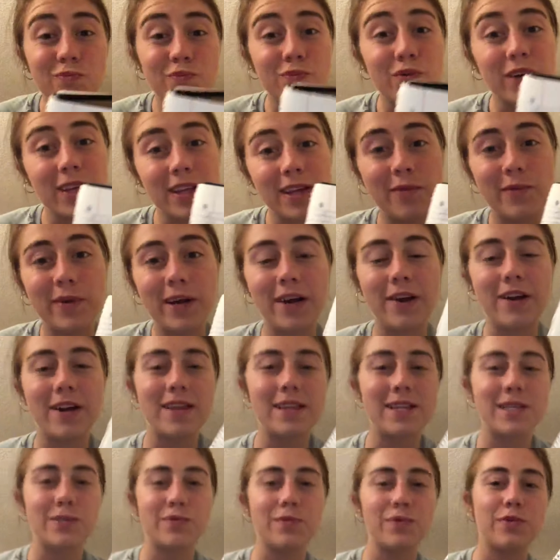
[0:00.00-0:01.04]
really weird, and
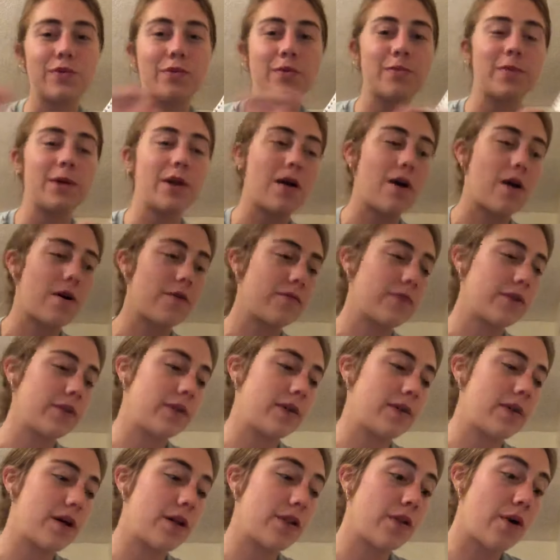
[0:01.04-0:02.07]
this one threw me off
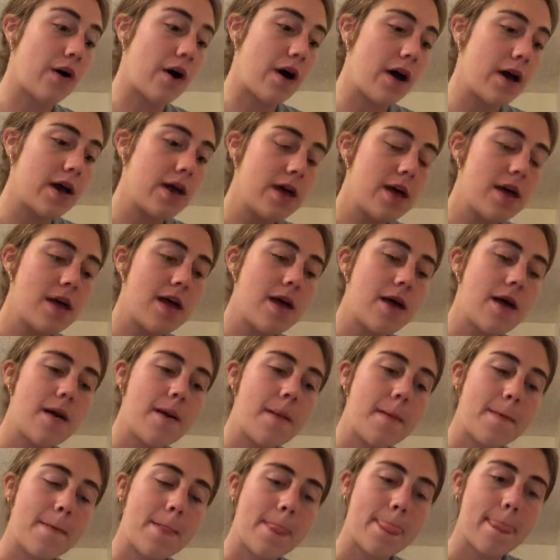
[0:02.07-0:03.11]
really a lot.
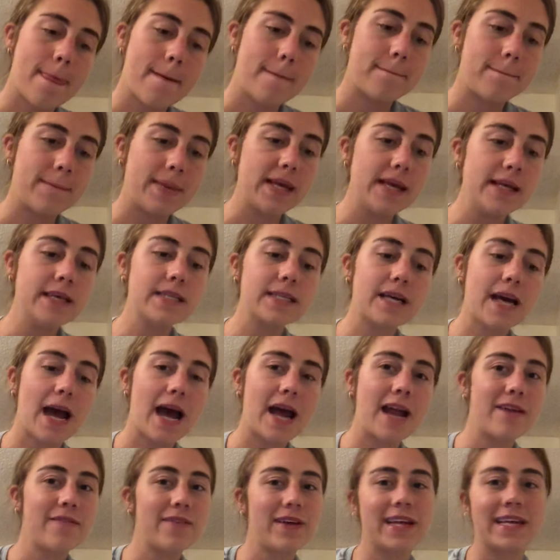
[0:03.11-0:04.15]
B is
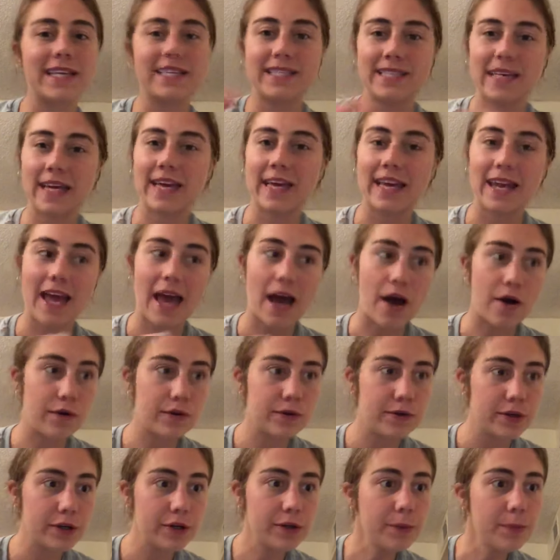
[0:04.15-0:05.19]
kind of like a second out
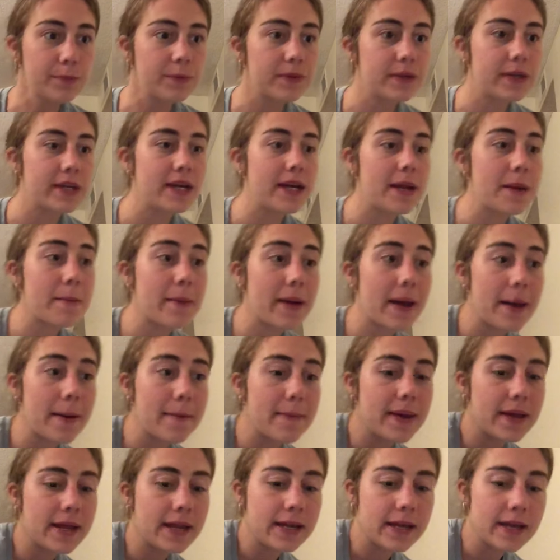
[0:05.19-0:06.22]
group, in my
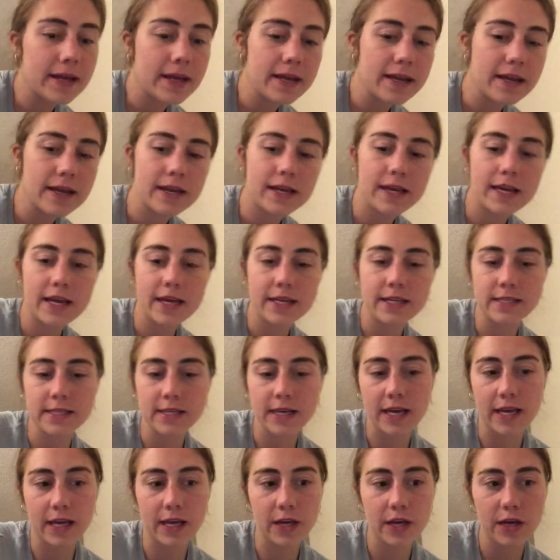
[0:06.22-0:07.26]
opinion. It's
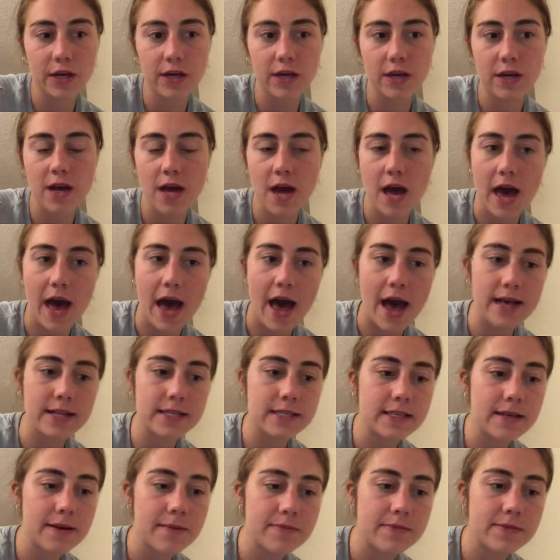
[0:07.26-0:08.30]
like, has
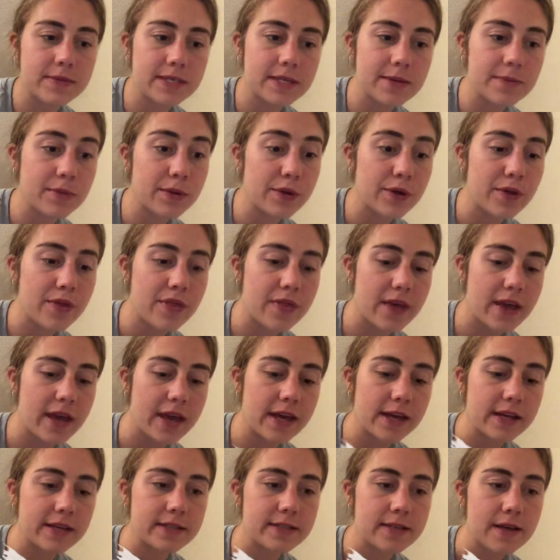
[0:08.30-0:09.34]
some similar
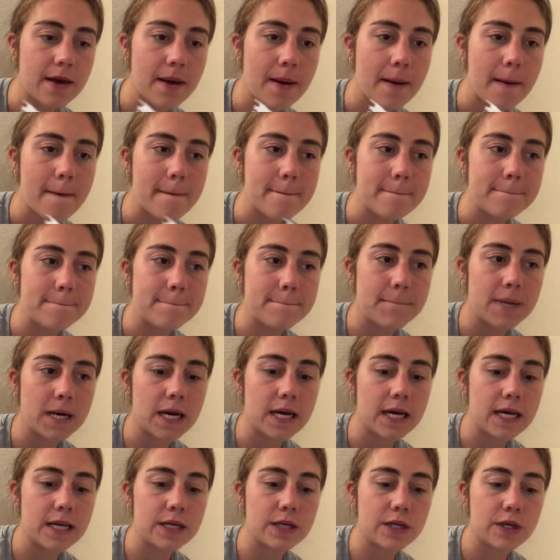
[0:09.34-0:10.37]
things,
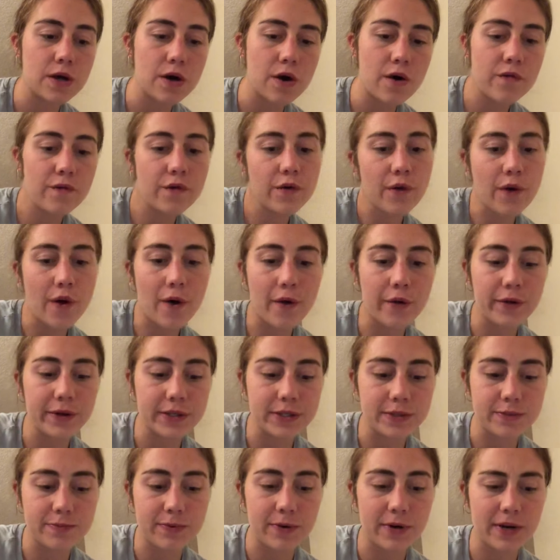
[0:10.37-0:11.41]
but overall
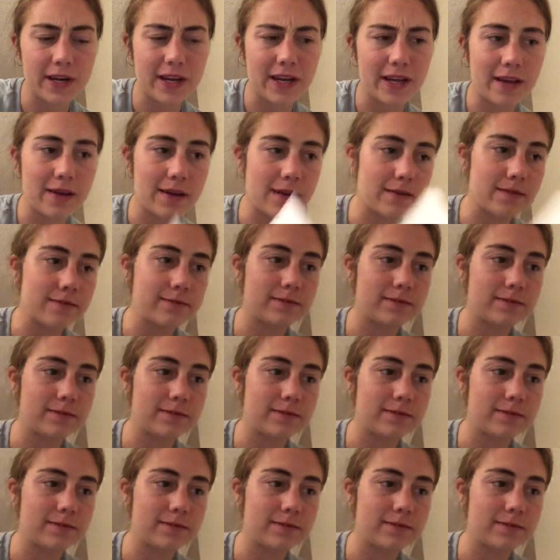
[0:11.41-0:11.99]
it's pretty